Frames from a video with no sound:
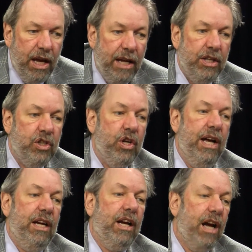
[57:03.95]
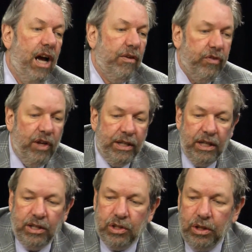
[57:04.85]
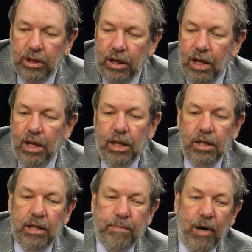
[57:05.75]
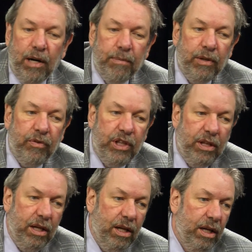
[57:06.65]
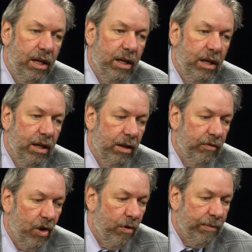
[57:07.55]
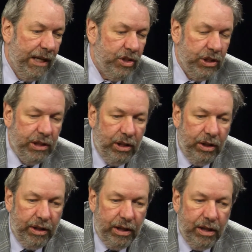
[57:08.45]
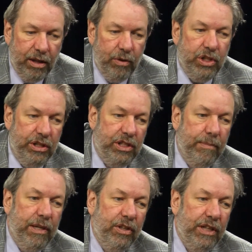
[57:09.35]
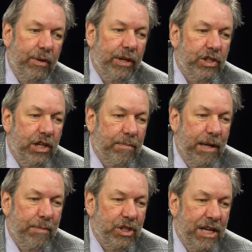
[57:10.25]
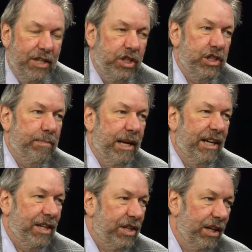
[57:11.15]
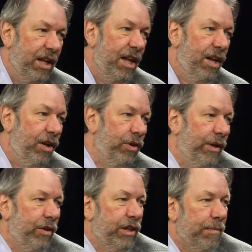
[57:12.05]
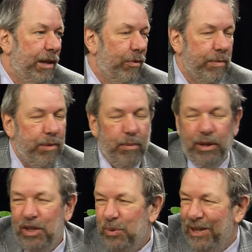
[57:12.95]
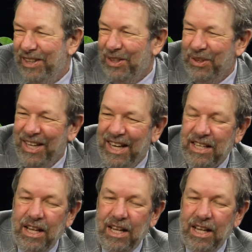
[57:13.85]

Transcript: And they try to cut funding to the Department of Homeland Security, which is some other day we can talk, maybe is not such a bad idea, although I don't think many Republicans want to do that.